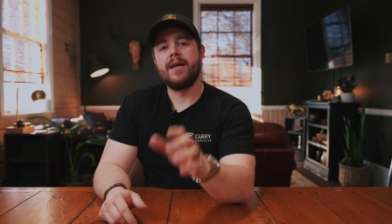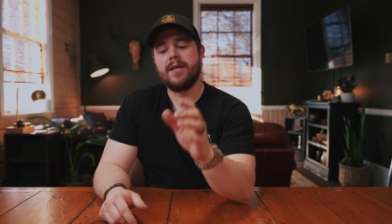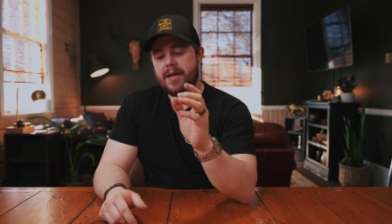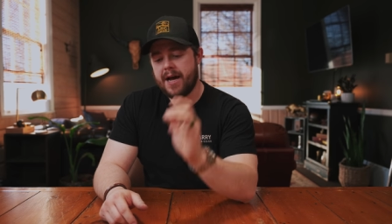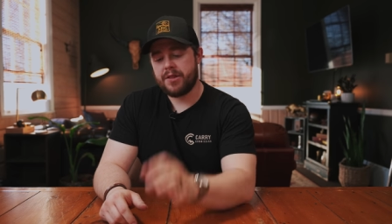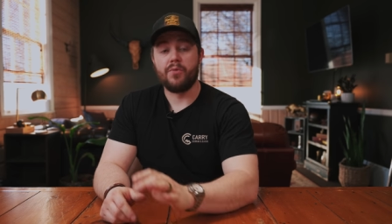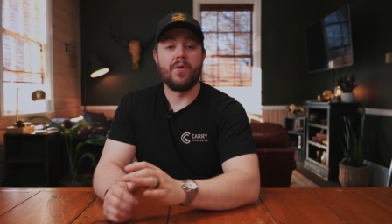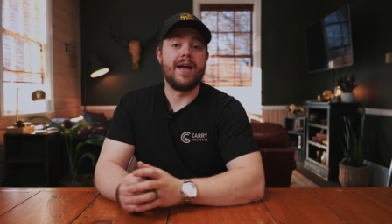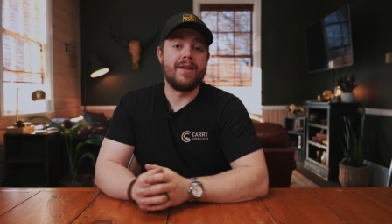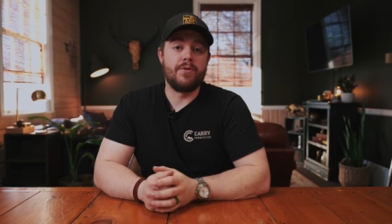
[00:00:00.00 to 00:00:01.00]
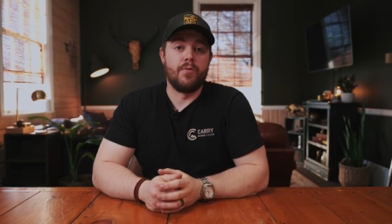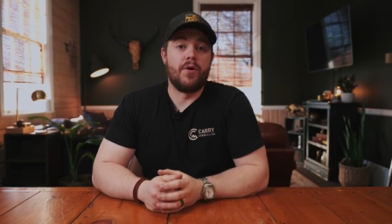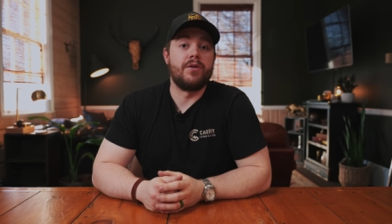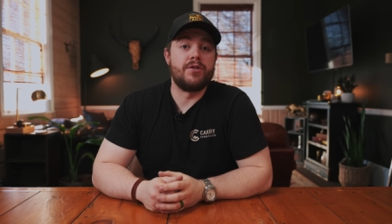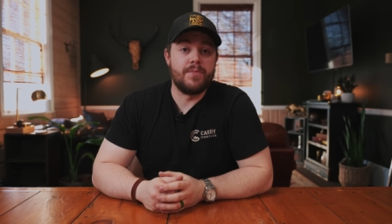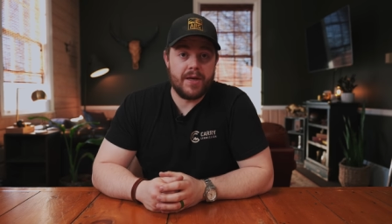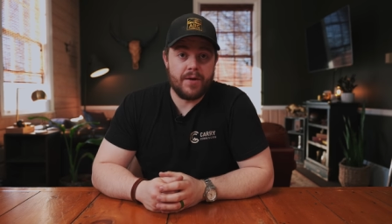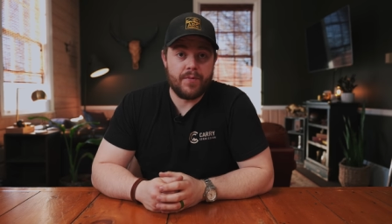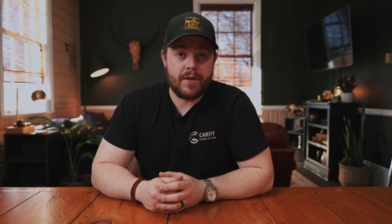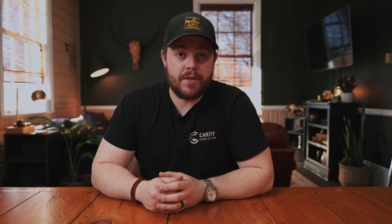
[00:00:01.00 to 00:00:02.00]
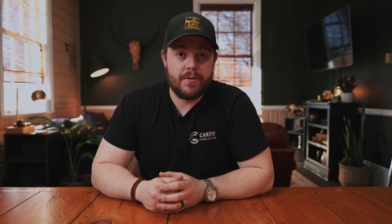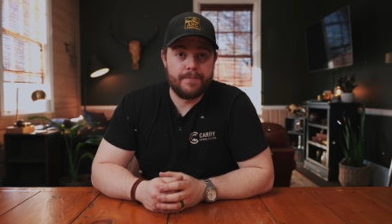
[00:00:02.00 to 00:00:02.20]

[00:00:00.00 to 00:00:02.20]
and got the right one to begin with. The